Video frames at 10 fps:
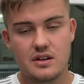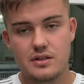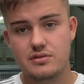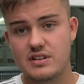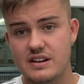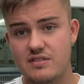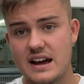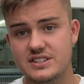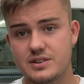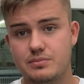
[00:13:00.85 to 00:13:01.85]
3
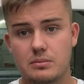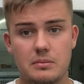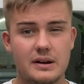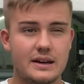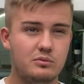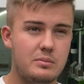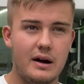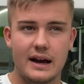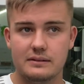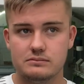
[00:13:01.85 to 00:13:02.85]
Razor probably. We
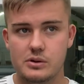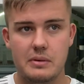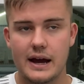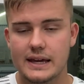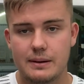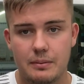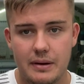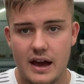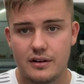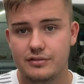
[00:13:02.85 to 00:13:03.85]
might keep a
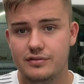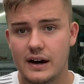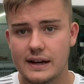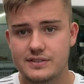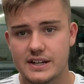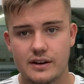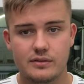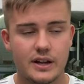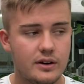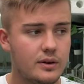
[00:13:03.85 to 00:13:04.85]
pair of Fifes, I don't
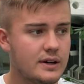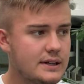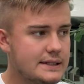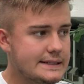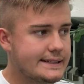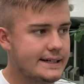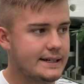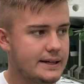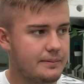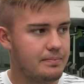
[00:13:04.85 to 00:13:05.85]
know.
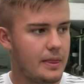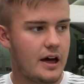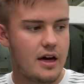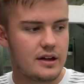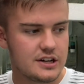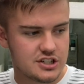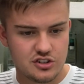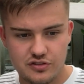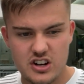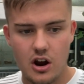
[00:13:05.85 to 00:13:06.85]
And as it
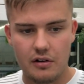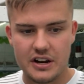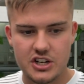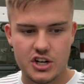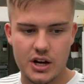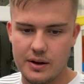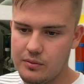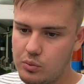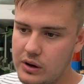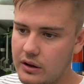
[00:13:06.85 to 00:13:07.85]
goes for Norwich,
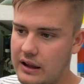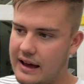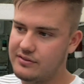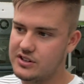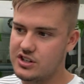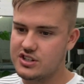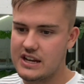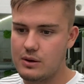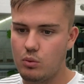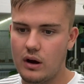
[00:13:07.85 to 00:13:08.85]
we'll have to
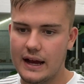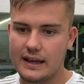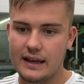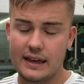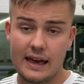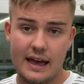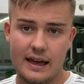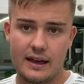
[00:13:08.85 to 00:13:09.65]
see what I can get,